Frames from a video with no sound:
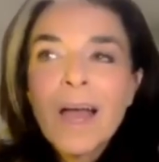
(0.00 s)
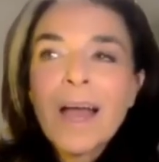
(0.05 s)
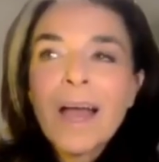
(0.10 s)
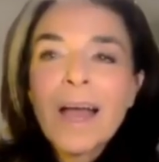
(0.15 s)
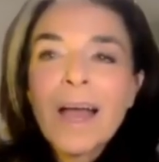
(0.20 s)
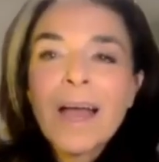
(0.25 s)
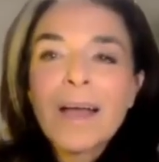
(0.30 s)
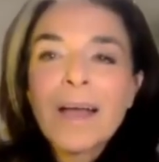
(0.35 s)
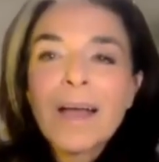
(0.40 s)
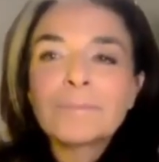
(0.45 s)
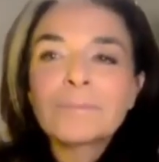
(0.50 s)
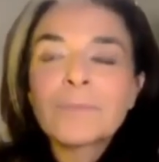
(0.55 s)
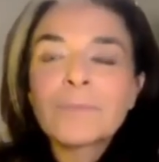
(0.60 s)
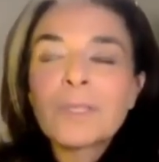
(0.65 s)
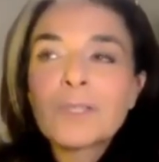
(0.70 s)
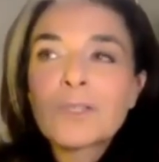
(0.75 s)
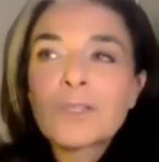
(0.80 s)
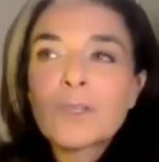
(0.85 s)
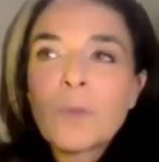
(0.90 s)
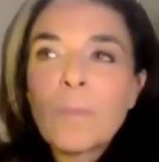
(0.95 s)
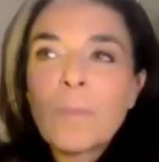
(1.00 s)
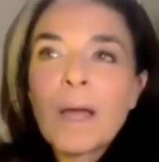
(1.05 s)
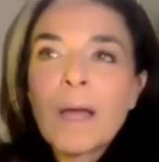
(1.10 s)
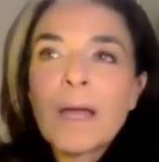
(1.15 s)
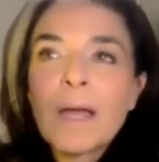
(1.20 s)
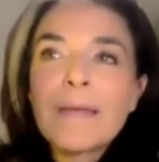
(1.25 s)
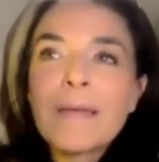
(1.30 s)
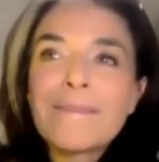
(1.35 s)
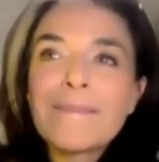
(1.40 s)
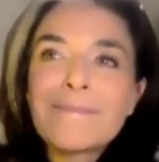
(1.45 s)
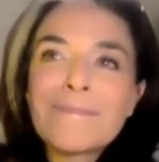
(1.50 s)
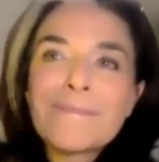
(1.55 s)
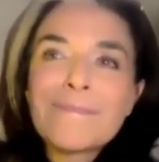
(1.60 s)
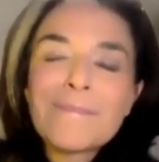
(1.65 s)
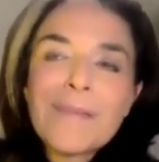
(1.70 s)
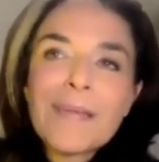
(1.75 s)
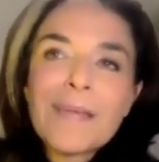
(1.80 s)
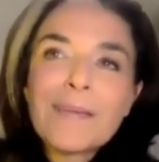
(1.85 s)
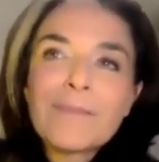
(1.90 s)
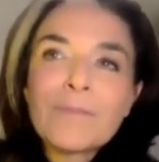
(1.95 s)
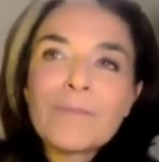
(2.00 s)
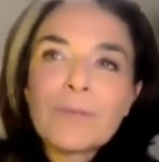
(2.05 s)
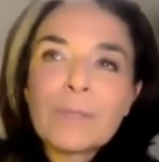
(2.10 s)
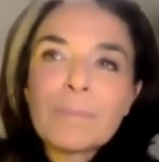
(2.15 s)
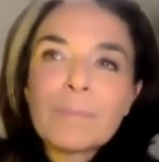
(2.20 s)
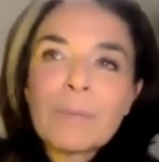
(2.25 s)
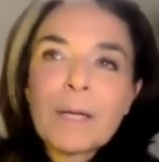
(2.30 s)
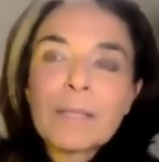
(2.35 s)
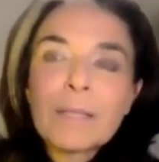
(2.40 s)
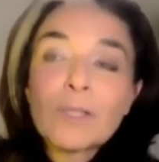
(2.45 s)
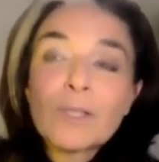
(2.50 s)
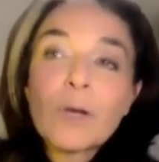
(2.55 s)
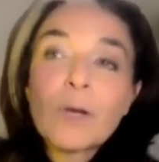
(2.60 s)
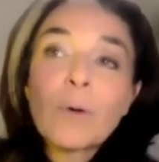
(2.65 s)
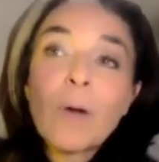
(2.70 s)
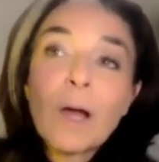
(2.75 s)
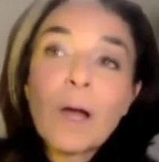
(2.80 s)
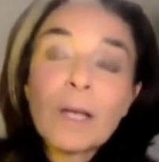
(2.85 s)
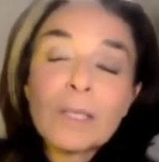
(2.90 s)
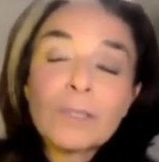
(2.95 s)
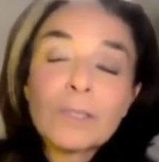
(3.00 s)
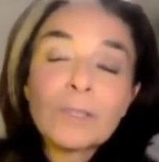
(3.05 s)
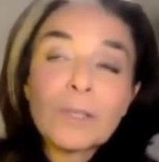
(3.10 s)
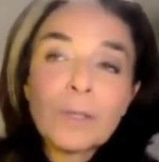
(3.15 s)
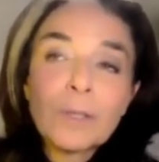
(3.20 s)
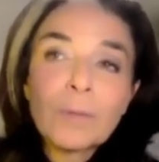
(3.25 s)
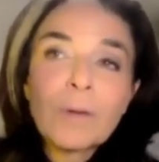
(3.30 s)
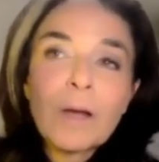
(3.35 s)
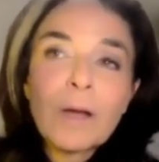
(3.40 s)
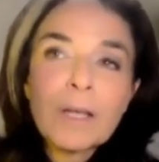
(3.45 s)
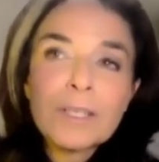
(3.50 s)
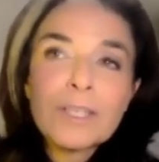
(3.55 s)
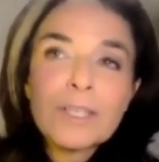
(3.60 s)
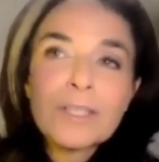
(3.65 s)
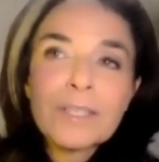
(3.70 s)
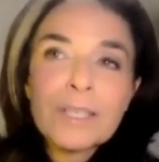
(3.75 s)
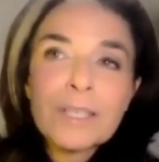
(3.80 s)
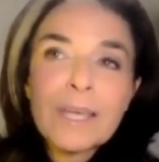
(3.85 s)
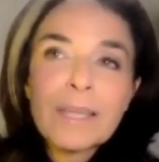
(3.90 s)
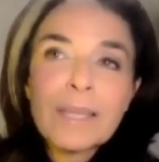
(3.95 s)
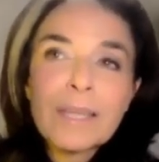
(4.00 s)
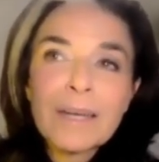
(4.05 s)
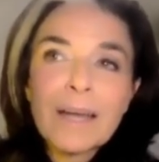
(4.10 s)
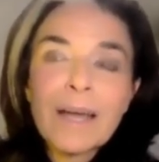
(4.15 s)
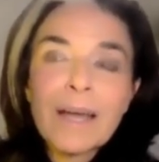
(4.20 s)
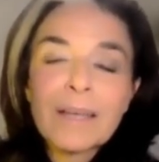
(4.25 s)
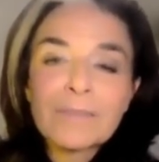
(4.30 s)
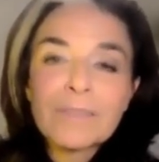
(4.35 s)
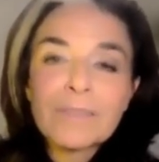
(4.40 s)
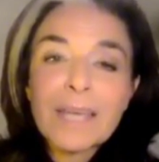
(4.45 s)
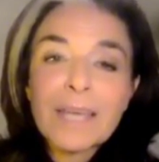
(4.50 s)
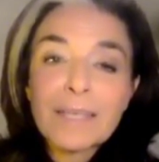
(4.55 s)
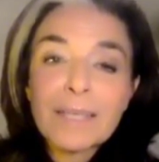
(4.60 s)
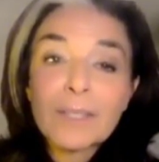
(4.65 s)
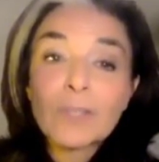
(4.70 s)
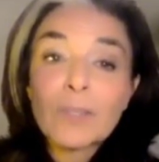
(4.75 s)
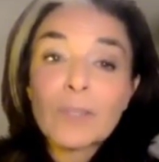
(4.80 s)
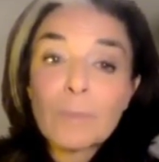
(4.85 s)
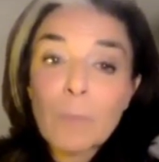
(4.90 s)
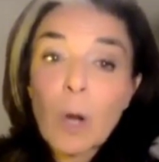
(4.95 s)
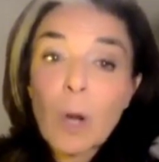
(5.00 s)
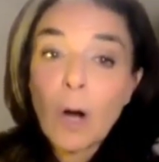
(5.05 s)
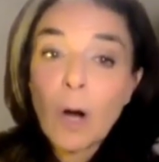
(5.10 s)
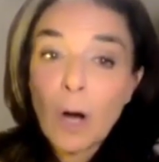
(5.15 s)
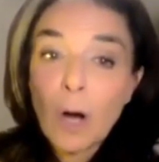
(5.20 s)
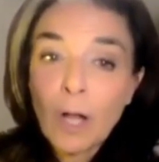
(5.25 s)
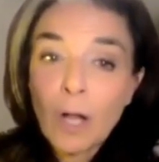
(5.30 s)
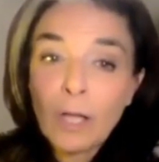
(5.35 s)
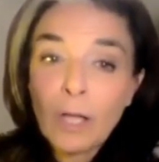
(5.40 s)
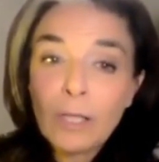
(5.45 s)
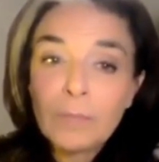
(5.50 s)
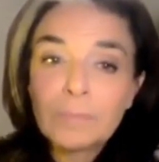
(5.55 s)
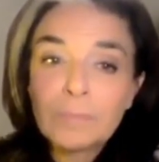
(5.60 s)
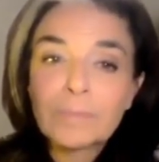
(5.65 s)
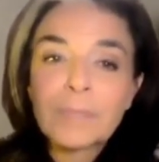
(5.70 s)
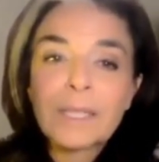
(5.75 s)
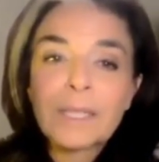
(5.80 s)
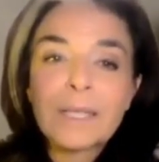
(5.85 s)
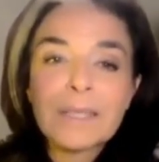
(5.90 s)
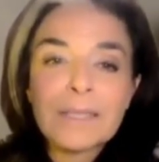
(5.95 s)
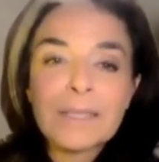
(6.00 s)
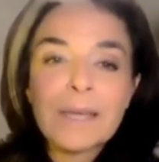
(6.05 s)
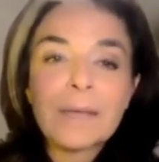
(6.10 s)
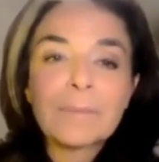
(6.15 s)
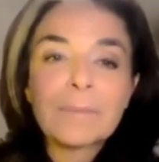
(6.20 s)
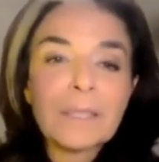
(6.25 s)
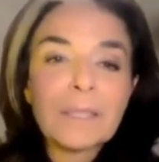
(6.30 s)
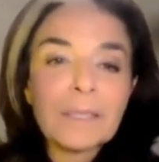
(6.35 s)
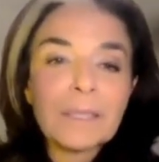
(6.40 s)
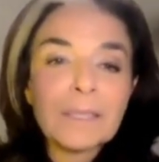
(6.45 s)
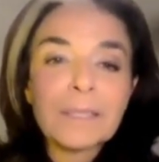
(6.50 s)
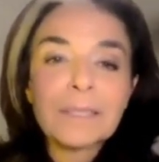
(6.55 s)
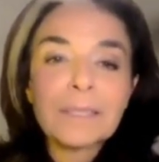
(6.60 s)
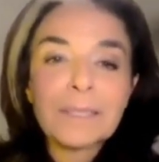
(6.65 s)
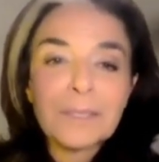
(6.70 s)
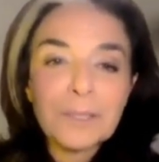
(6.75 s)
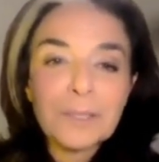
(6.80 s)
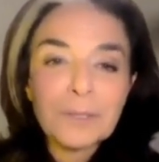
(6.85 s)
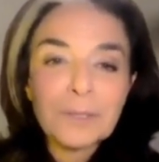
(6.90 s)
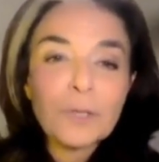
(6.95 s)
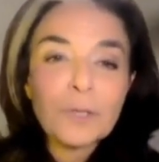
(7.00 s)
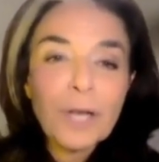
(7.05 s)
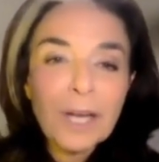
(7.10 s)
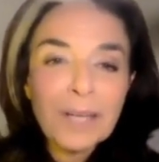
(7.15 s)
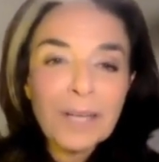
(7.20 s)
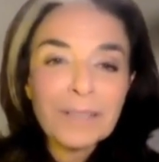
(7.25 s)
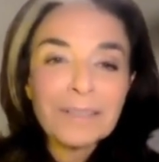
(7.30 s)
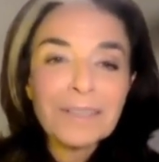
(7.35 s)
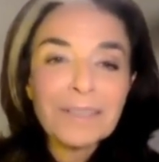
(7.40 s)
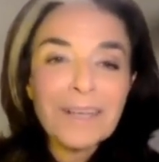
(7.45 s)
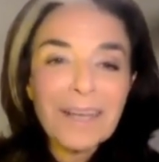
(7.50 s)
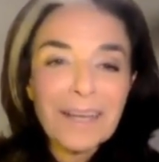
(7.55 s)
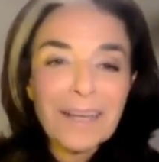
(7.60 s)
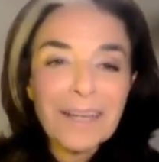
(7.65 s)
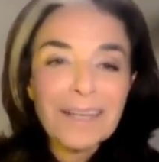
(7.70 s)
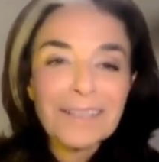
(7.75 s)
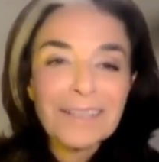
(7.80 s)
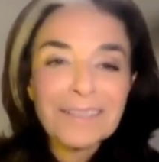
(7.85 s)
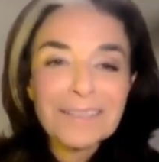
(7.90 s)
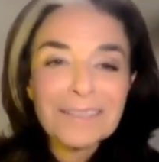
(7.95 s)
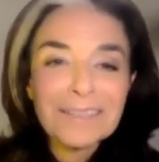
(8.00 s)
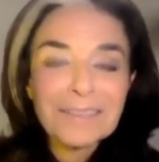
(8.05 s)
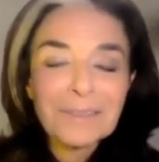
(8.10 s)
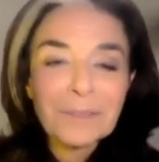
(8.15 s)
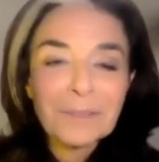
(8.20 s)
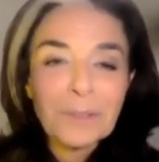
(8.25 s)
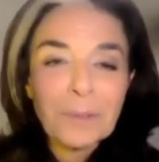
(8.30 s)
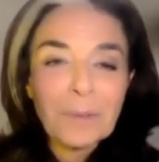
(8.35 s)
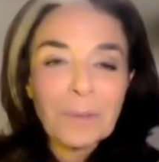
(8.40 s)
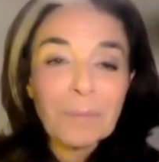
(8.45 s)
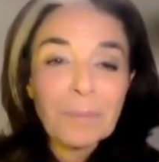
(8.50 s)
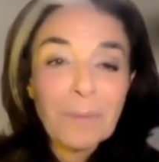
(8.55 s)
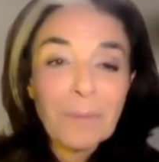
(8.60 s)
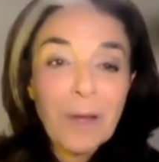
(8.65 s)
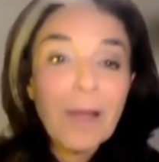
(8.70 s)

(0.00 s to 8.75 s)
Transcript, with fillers: Um, so my favorite bio, so I, you know, I should say that I've taken them all because I'm in a clinical trial and, you know, I'm,